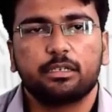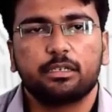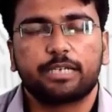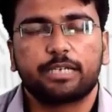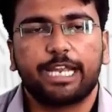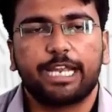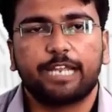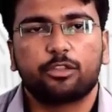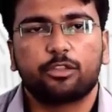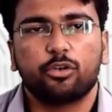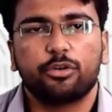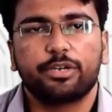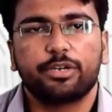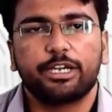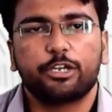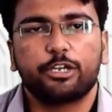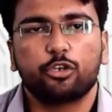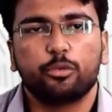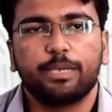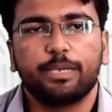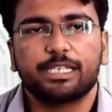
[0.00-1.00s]
cathode ray
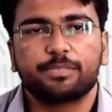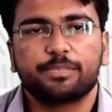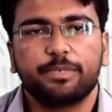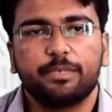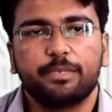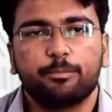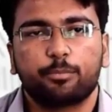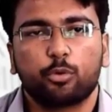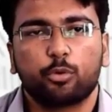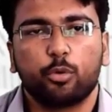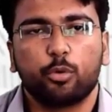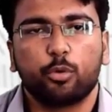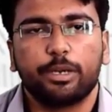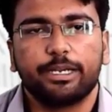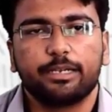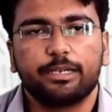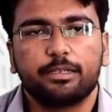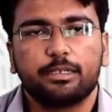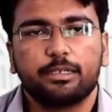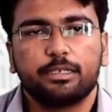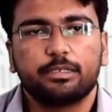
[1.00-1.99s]
tube, has been
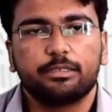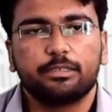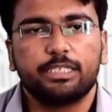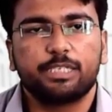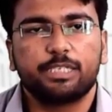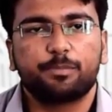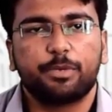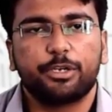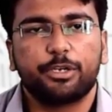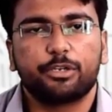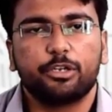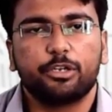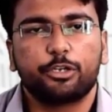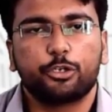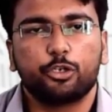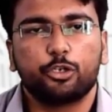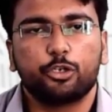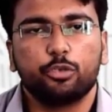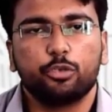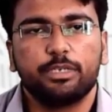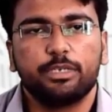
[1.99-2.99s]
provided. This particular
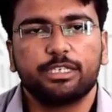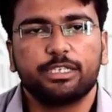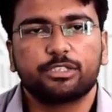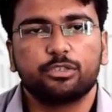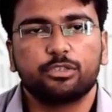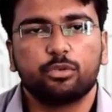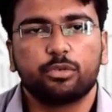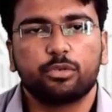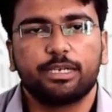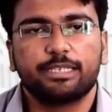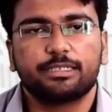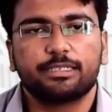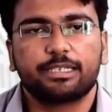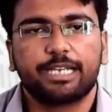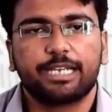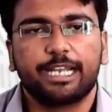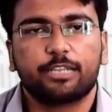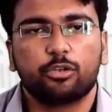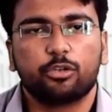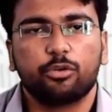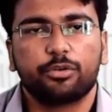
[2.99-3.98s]
tube is known as a
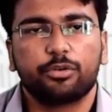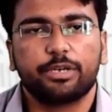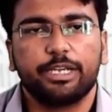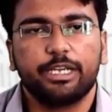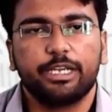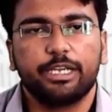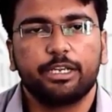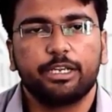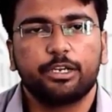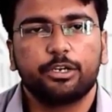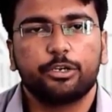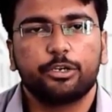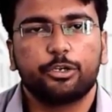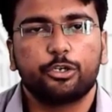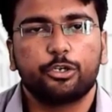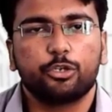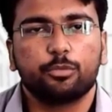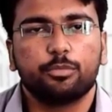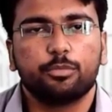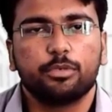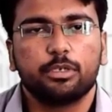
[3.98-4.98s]
cathode ray
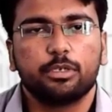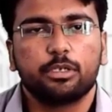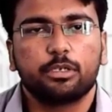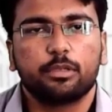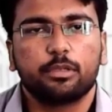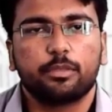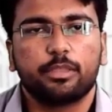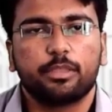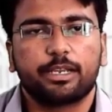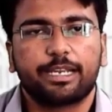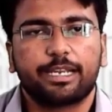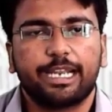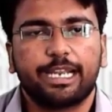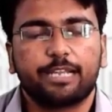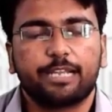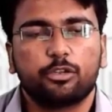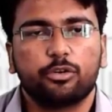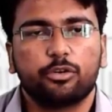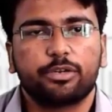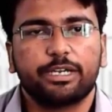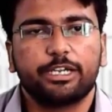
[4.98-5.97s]
tube. The
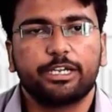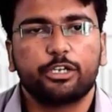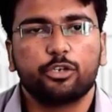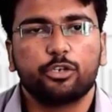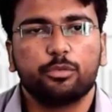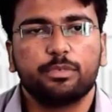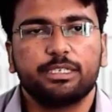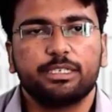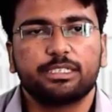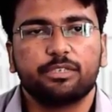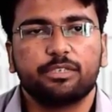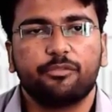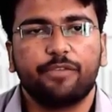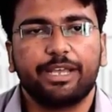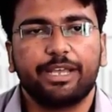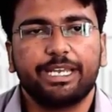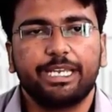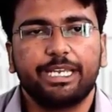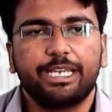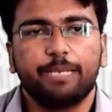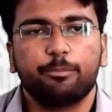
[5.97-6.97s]
cathode ray tube is a
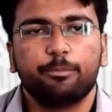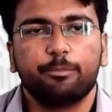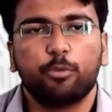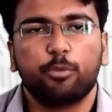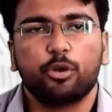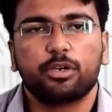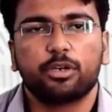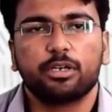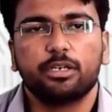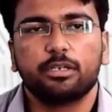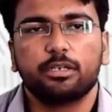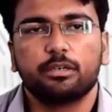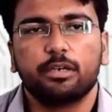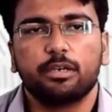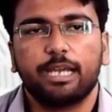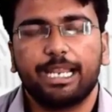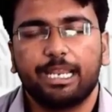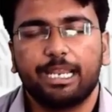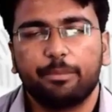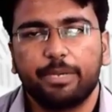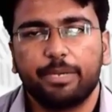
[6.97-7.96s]
very important
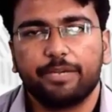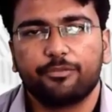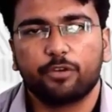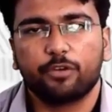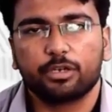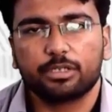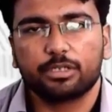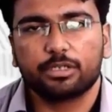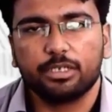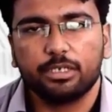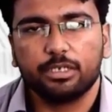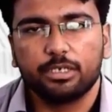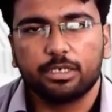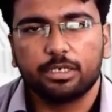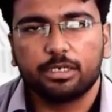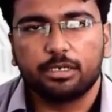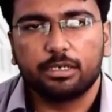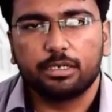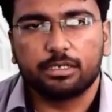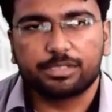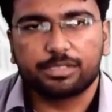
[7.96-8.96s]
element for the
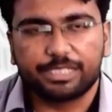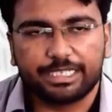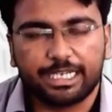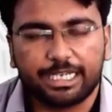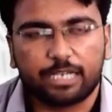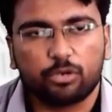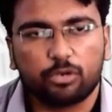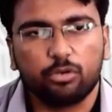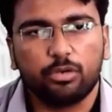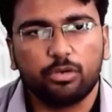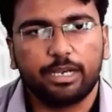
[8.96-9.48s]
CRO